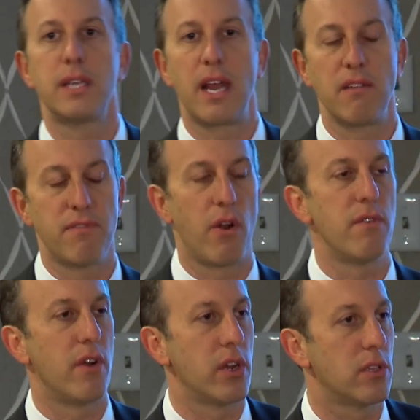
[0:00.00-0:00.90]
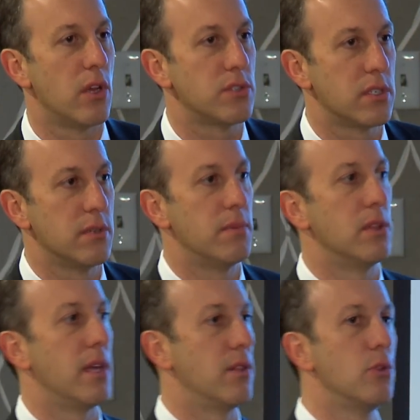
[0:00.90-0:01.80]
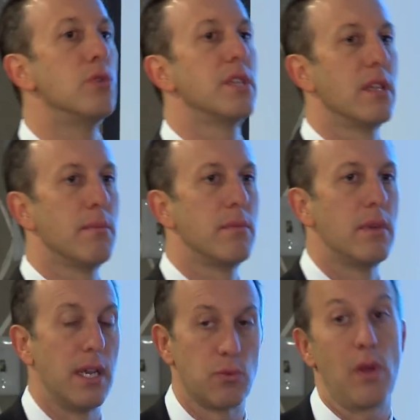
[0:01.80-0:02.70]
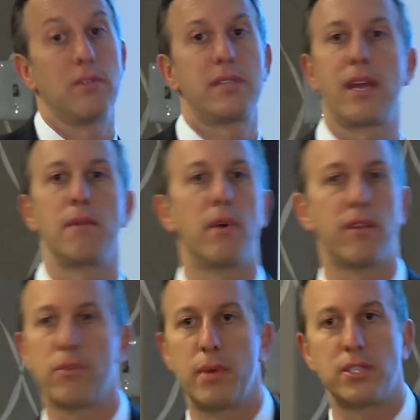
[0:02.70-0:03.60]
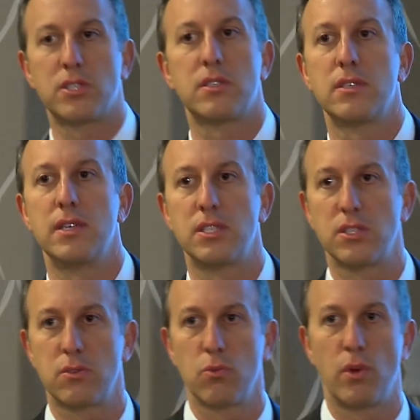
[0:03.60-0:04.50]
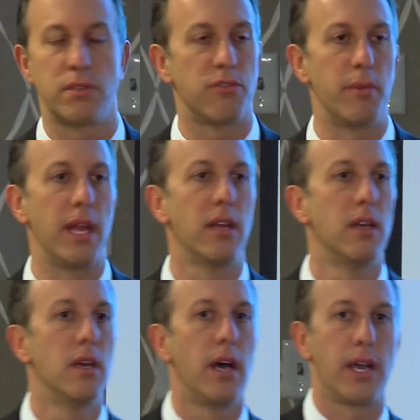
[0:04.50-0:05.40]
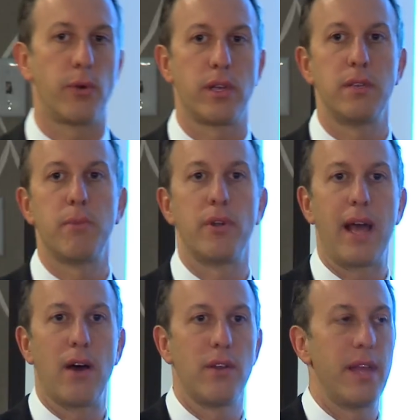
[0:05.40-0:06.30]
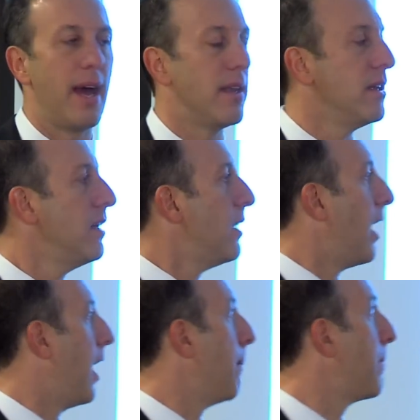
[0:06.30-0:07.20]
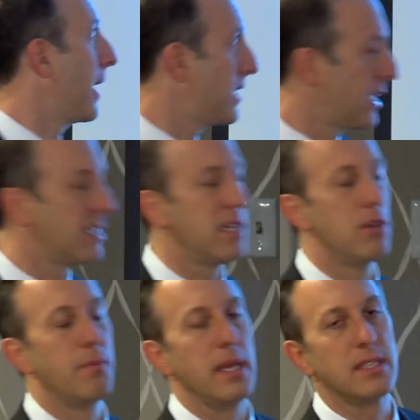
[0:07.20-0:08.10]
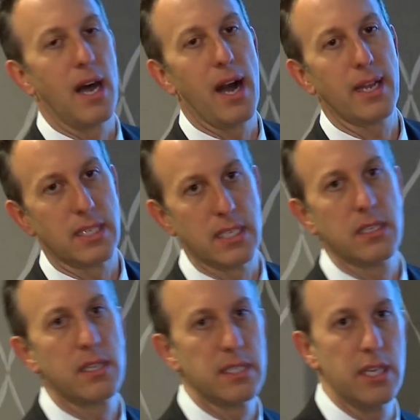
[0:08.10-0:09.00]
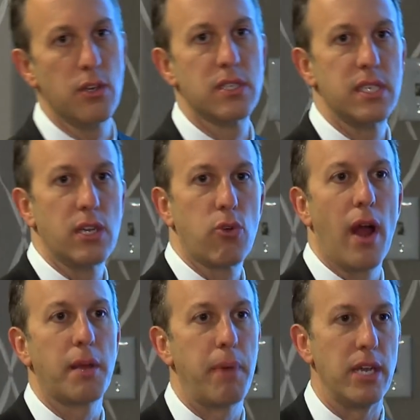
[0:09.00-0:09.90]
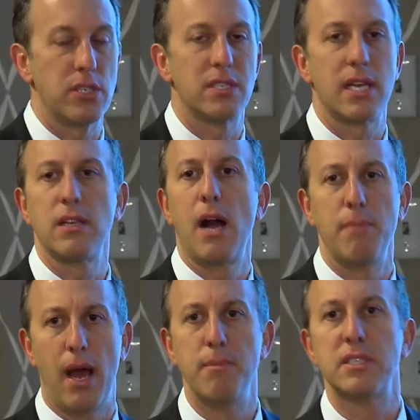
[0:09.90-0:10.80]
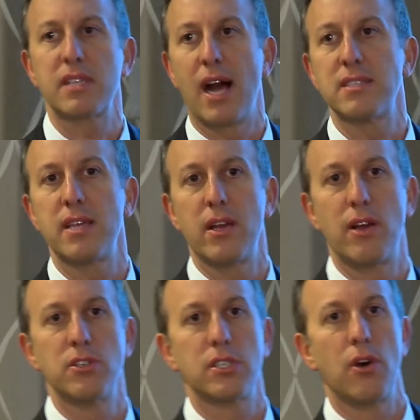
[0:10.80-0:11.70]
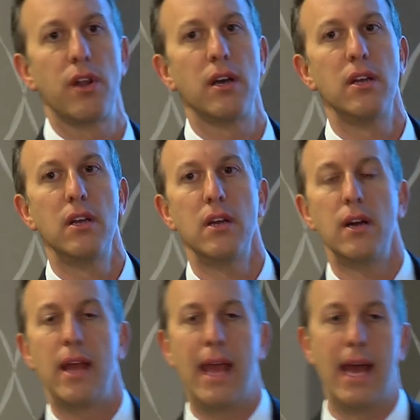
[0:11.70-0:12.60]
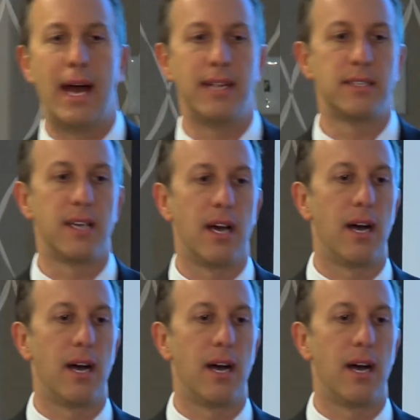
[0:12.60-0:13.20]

getting very, very close to them and losing them, as well as taking money from them. It just wasn't for me. I quickly burned out on that. But I did continue to be a doc. I did continue to see chronic patients. I'm in Scottsdale, Arizona. And